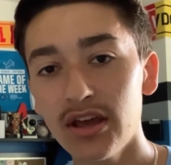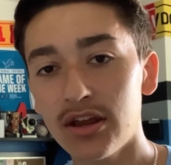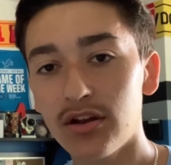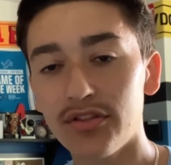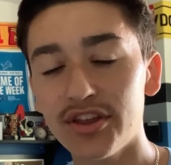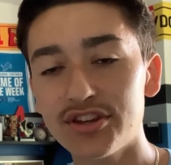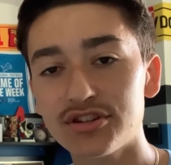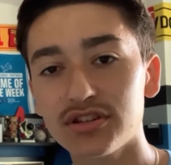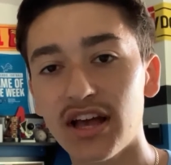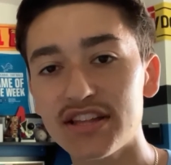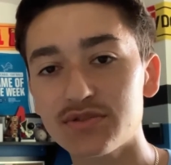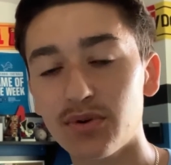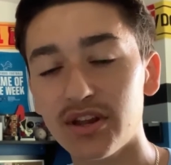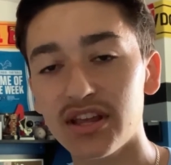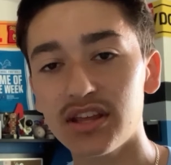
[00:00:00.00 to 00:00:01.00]
You know the Detroit
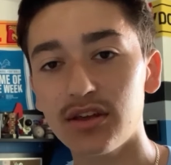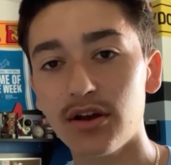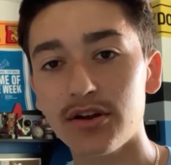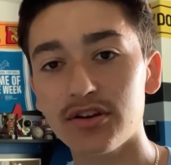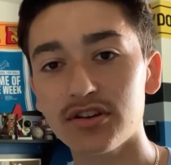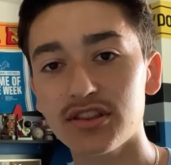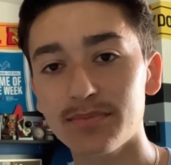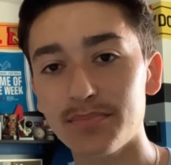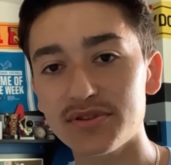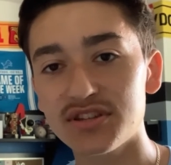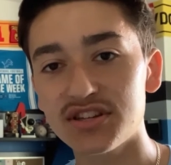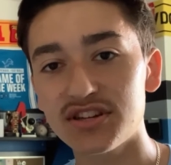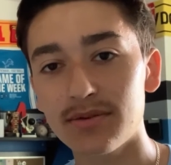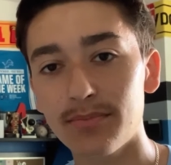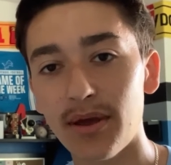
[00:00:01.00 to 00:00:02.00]
Lions want to get younger at the
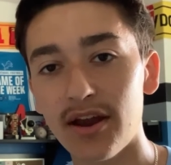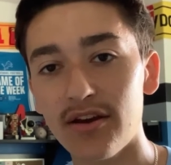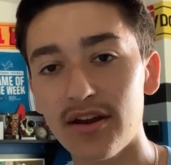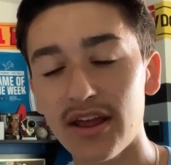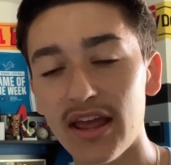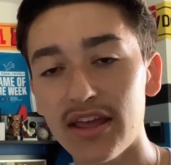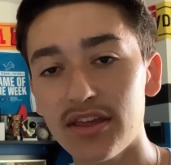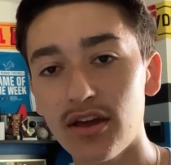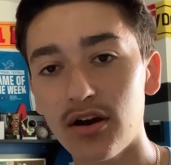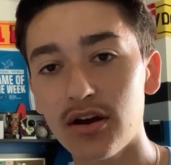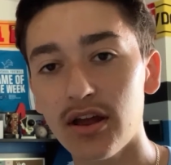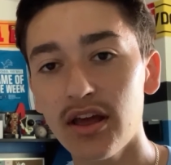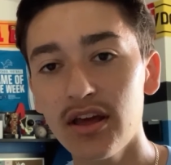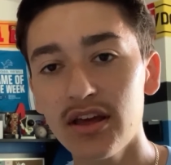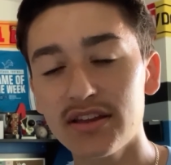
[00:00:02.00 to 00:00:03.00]
position, pairing a
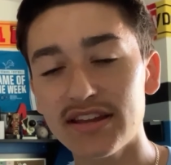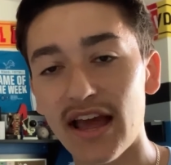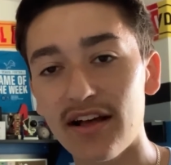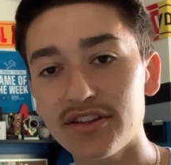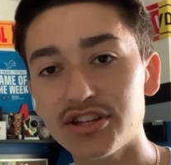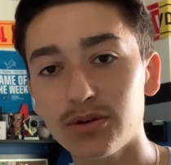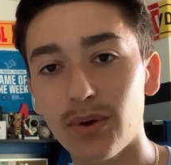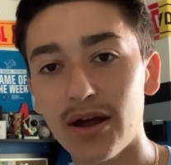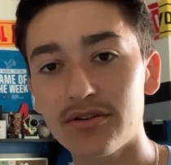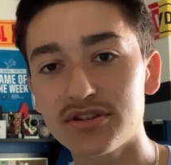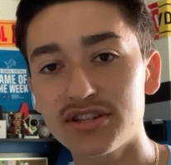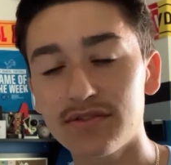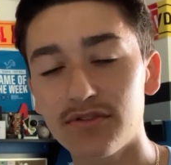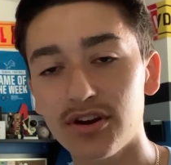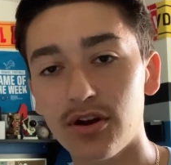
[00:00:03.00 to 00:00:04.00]
young, talented wide
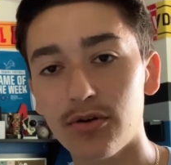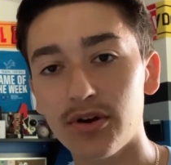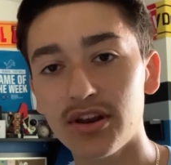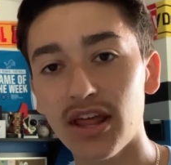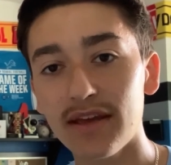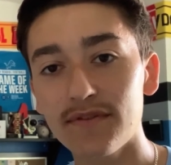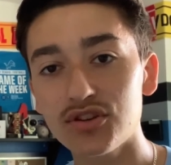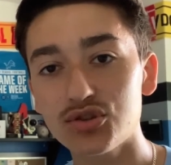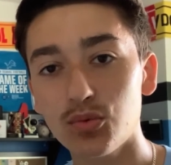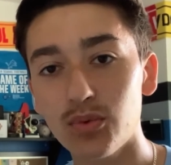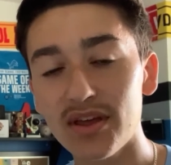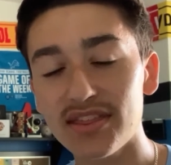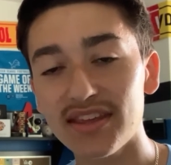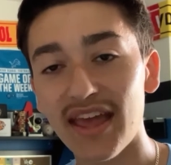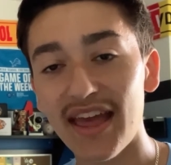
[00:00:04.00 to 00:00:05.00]
receiver in Corey Davis
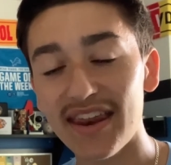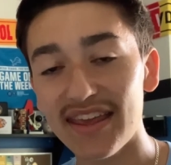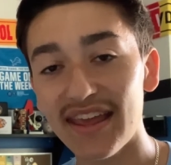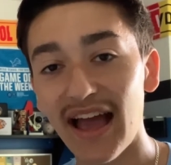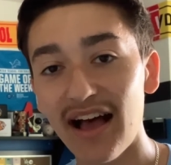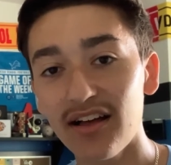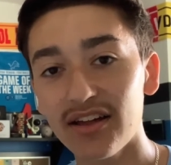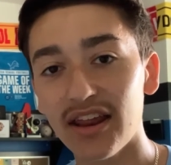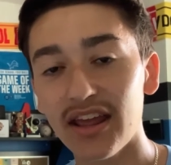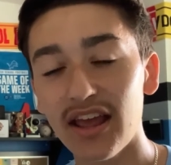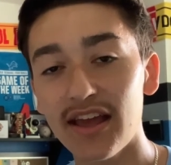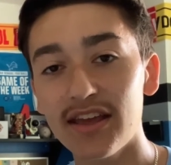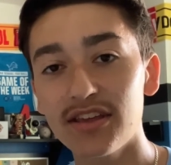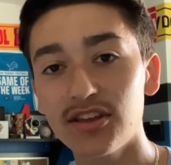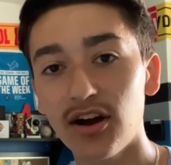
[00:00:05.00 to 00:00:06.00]
with Kenny Golladay,
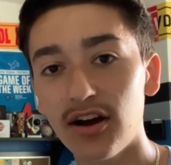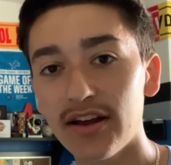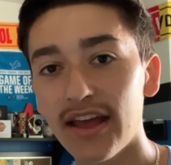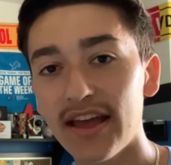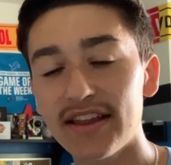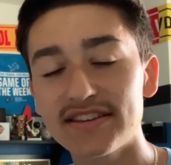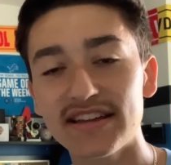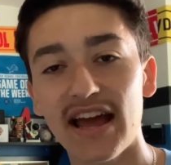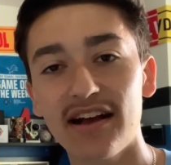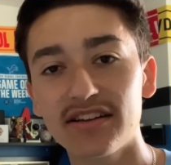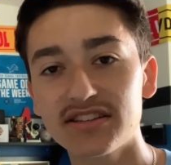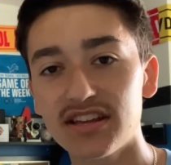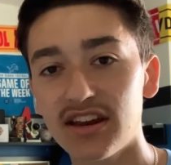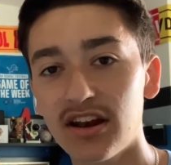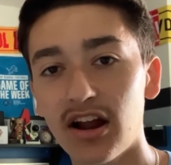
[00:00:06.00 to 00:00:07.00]
a young and
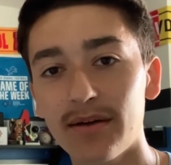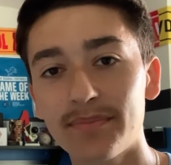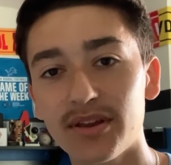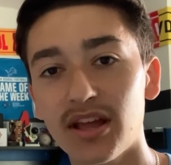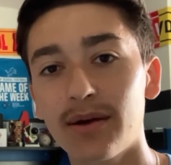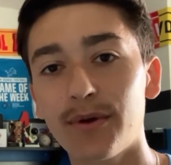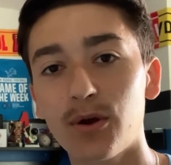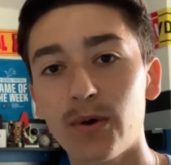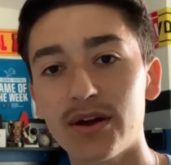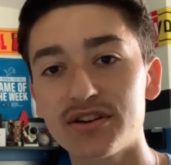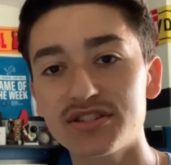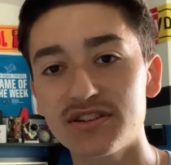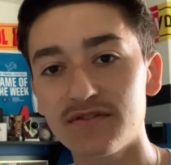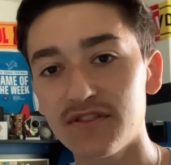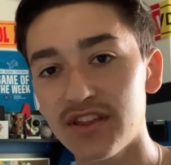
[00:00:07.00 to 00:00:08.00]
talented and up and coming wide
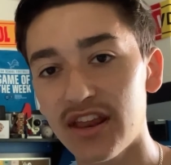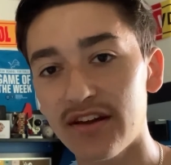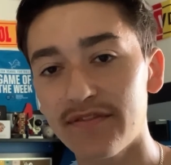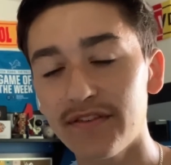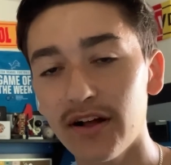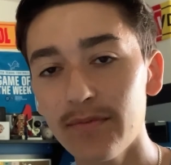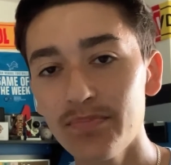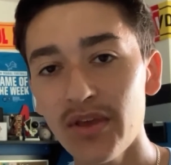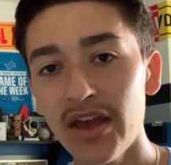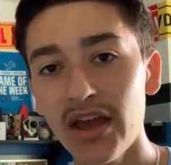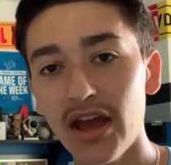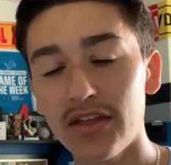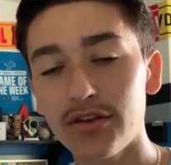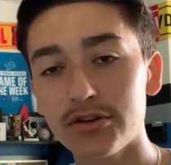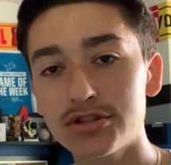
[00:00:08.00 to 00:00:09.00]
receiver in the NFL
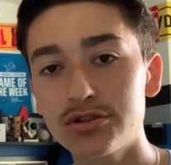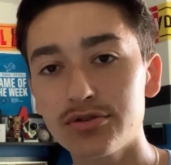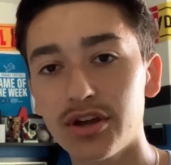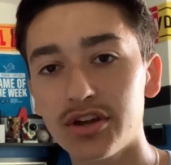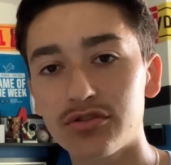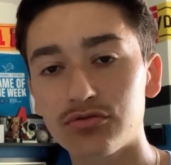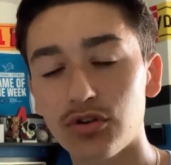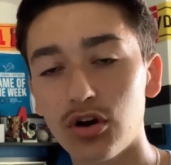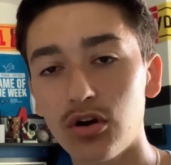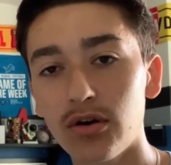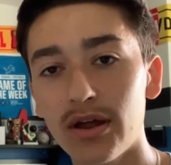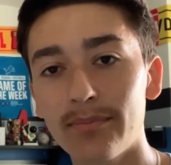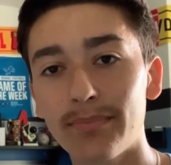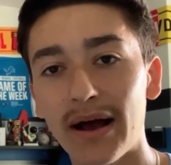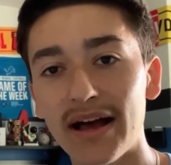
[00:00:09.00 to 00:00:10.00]
and those two can grow
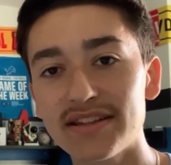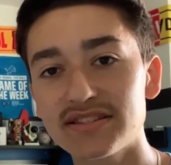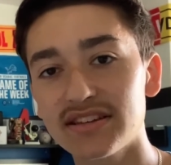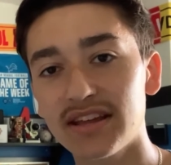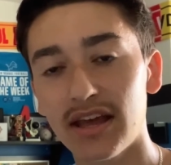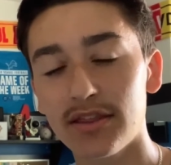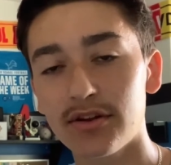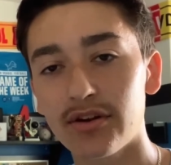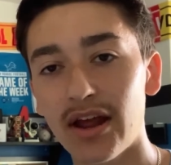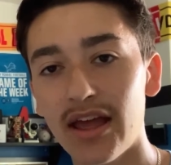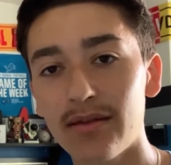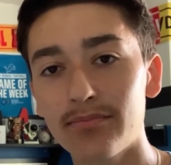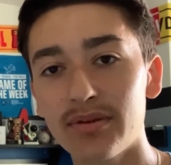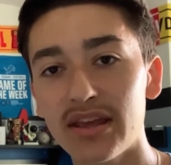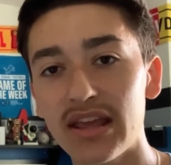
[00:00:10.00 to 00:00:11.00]
and bond together
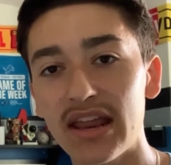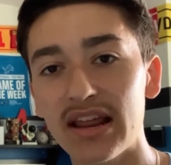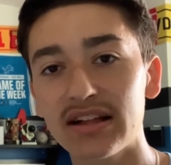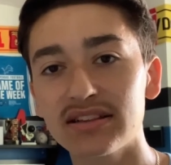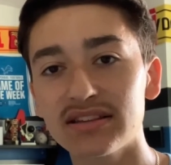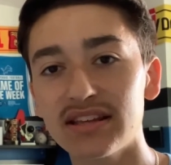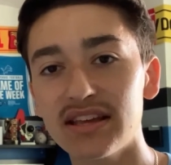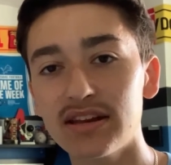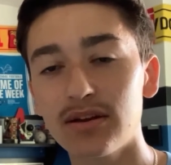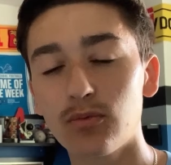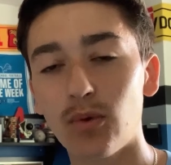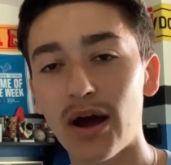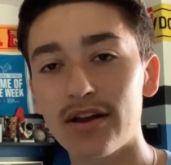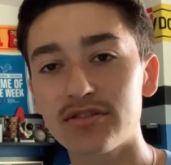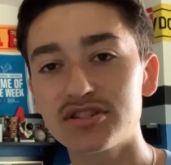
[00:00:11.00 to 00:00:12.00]
and be an elite
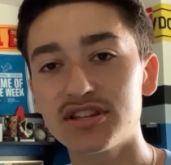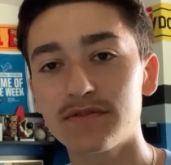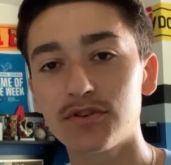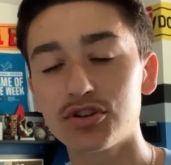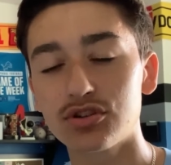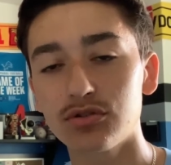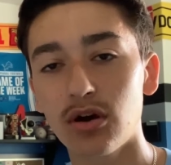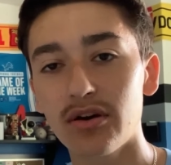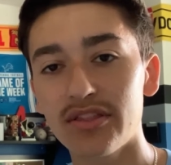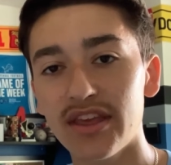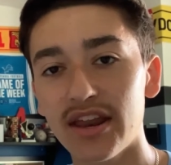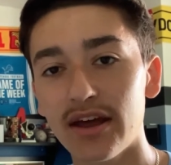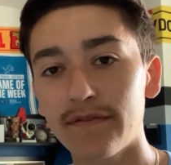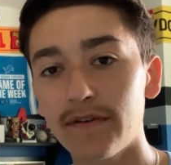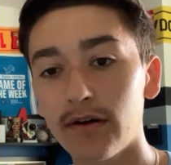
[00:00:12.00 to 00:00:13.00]
wide receiver duo in the
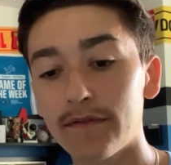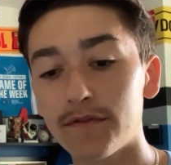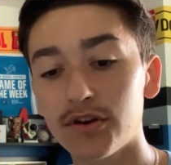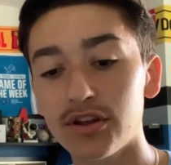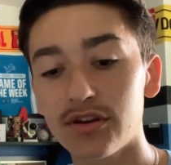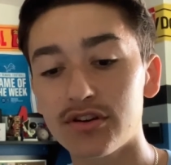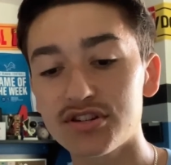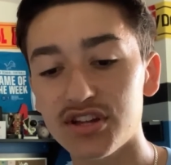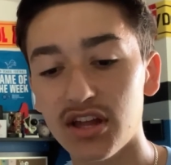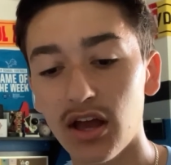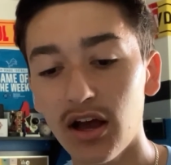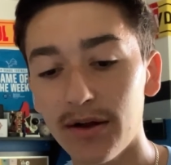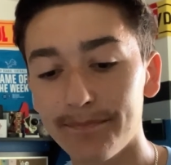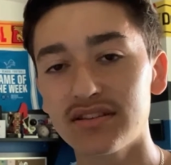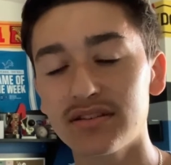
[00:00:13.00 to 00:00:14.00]
NFL for years to
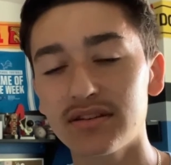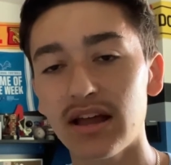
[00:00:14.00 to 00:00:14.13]
come.